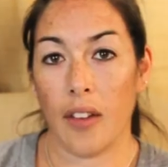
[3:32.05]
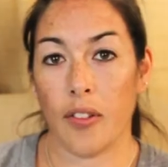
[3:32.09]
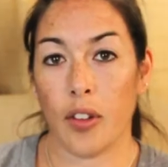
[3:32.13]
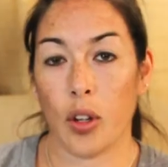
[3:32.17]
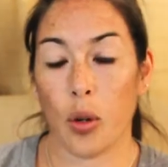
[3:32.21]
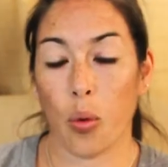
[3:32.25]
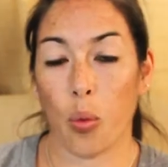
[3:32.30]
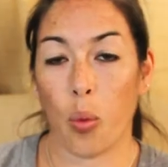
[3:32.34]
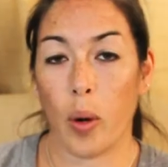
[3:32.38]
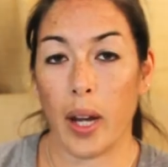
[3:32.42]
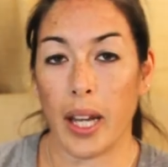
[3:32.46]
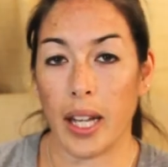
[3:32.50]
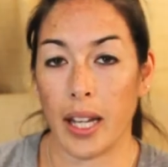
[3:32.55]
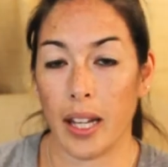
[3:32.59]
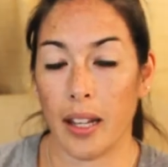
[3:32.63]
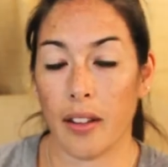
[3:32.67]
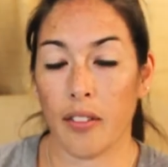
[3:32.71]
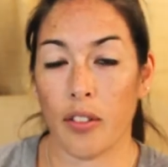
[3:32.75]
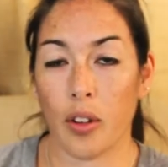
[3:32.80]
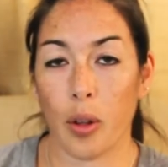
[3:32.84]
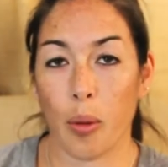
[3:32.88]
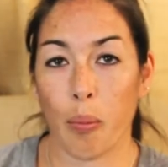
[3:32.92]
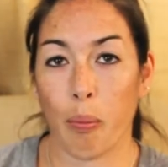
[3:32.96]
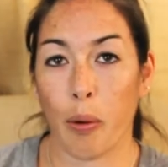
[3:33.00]
you're
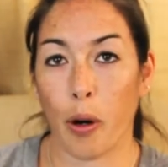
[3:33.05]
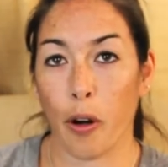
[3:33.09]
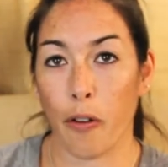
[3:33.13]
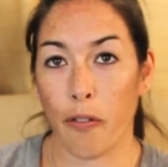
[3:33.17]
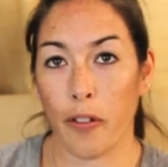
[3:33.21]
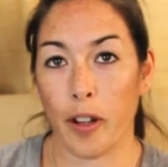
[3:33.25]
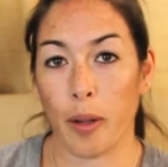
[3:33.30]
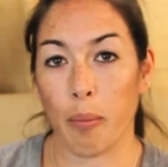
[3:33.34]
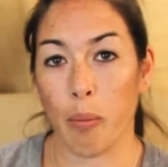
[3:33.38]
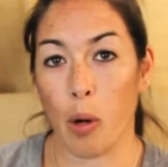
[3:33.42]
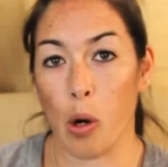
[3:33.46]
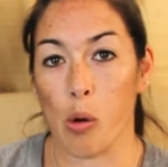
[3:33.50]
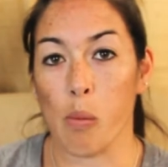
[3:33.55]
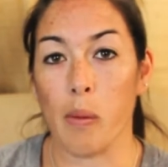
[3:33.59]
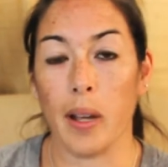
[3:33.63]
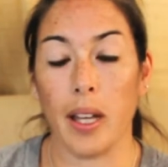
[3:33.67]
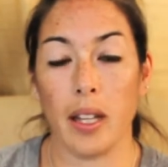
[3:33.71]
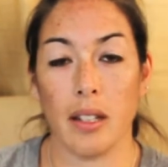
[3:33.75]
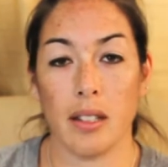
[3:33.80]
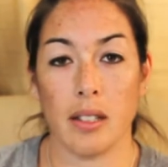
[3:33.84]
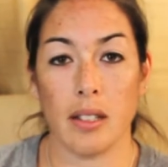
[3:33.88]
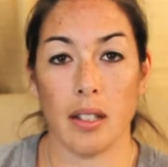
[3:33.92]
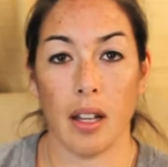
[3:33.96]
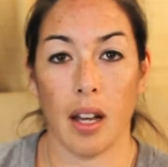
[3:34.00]
waiting for the perfect
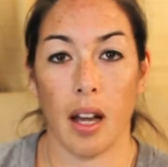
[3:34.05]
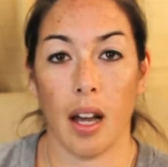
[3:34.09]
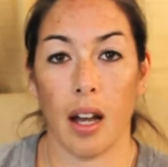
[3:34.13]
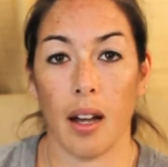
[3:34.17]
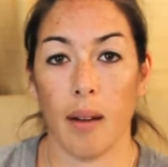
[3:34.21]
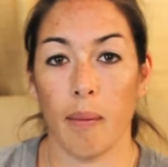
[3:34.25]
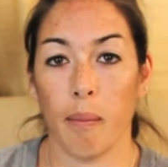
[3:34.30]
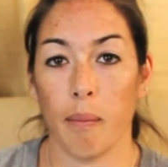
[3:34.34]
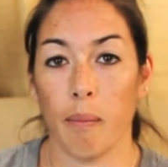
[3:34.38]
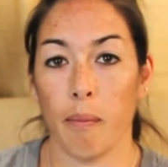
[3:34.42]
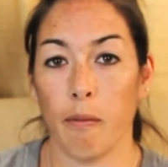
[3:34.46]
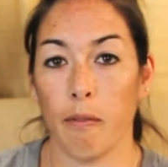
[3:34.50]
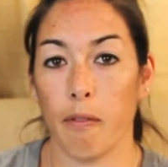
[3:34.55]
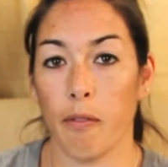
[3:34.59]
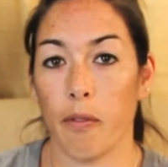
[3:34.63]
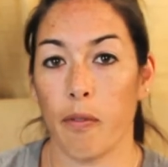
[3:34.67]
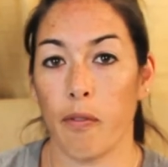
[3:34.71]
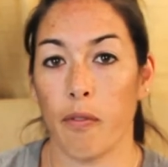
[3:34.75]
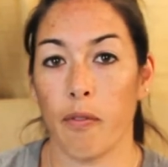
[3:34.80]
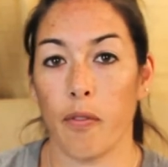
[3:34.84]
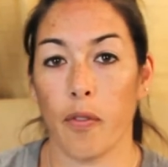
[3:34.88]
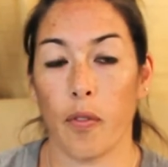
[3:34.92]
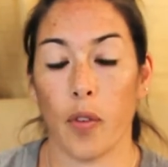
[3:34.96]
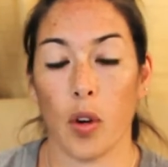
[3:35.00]
moment,
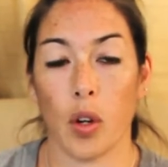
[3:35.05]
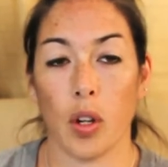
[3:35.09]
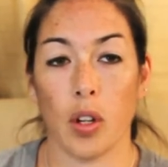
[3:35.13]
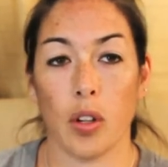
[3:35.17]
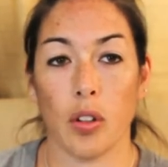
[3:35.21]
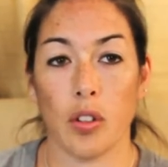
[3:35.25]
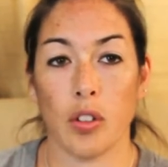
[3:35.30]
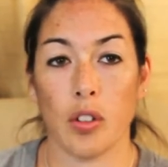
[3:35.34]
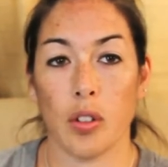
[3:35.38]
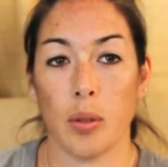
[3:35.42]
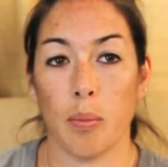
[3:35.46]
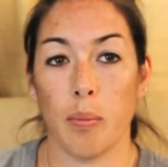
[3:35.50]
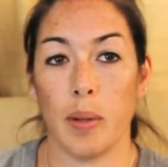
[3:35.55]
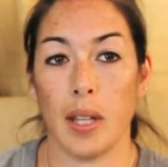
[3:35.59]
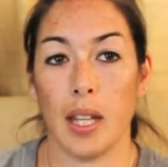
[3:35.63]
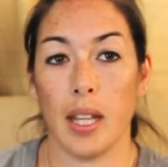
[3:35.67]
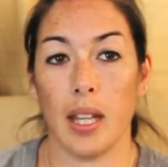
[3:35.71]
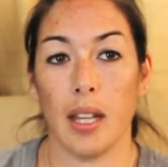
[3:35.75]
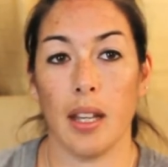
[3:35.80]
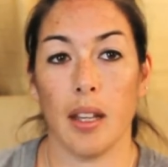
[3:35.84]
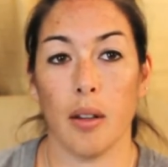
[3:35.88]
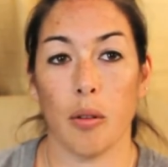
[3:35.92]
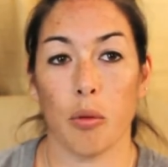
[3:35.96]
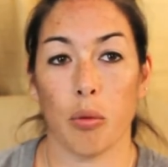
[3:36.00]
to
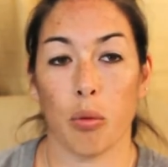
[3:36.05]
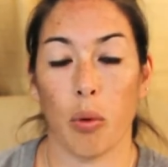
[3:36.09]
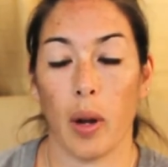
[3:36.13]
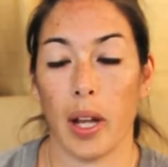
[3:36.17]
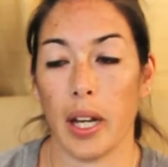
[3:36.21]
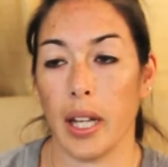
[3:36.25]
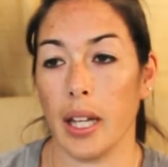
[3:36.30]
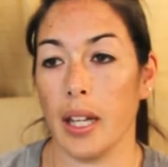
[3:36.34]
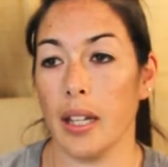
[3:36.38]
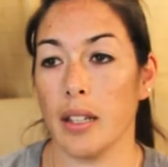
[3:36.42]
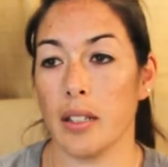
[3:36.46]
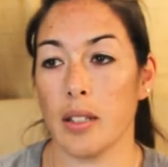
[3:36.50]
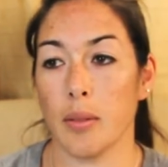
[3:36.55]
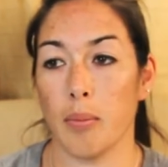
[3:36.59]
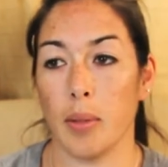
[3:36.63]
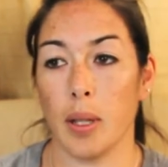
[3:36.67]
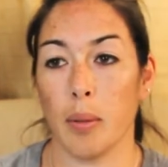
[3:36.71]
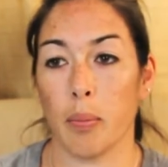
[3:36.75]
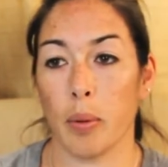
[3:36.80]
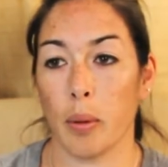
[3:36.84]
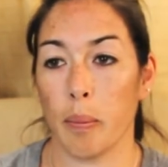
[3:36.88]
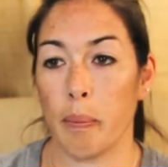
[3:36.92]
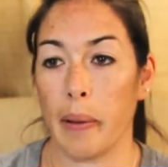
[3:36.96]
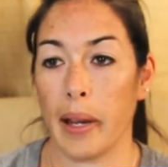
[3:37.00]
be ready, to
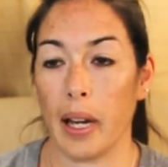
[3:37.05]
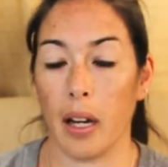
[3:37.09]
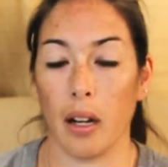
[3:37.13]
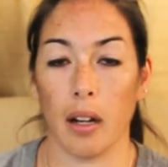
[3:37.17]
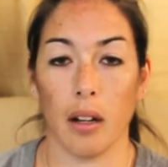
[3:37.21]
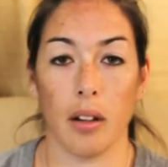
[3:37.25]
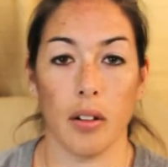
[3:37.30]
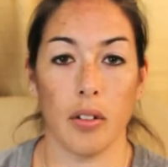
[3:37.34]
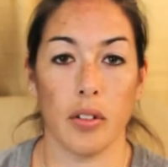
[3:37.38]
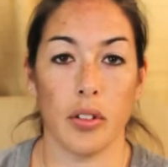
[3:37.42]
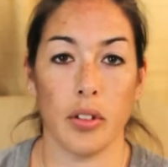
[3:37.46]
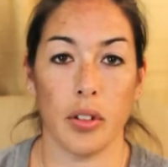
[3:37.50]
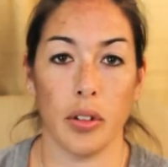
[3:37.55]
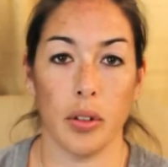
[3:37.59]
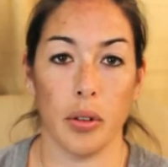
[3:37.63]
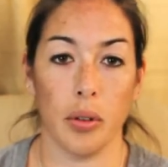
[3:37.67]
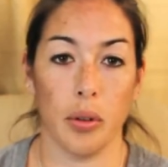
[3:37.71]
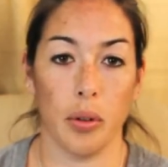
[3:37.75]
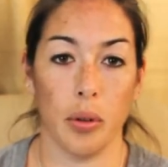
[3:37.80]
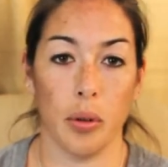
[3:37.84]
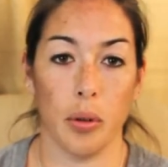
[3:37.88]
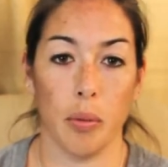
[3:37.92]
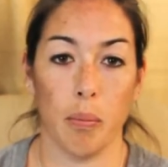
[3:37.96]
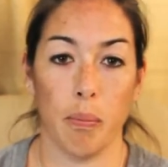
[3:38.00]
be prepared, to
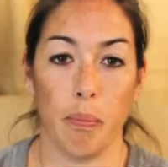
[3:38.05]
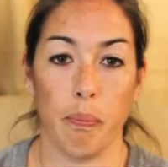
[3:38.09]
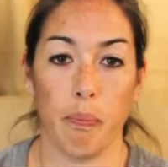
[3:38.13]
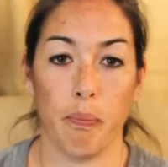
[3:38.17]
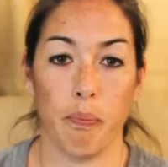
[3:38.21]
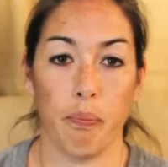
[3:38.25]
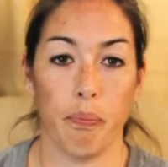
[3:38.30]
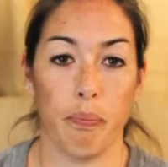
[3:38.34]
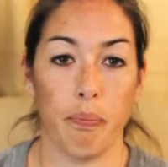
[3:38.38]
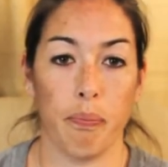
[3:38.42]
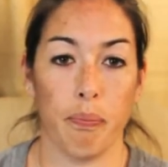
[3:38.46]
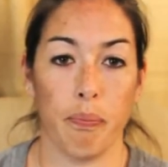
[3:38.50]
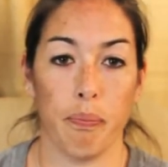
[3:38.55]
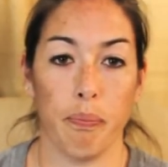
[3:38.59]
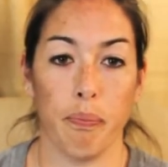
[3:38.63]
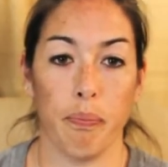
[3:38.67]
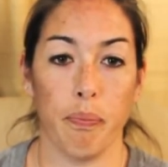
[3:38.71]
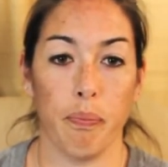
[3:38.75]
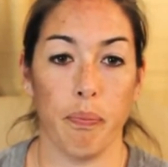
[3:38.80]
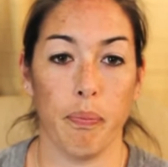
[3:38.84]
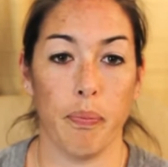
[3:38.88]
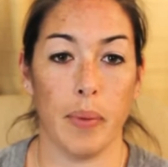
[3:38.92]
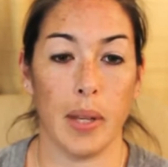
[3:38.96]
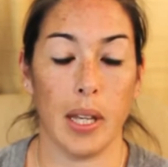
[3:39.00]

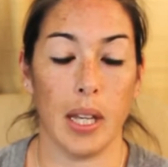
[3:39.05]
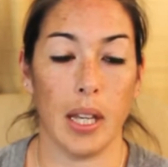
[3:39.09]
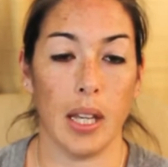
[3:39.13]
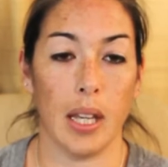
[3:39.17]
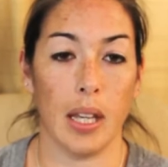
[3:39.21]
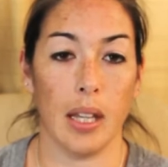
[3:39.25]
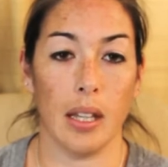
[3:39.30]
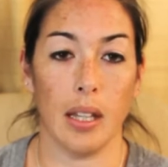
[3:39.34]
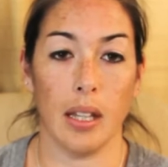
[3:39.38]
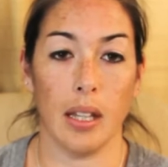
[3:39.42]
be,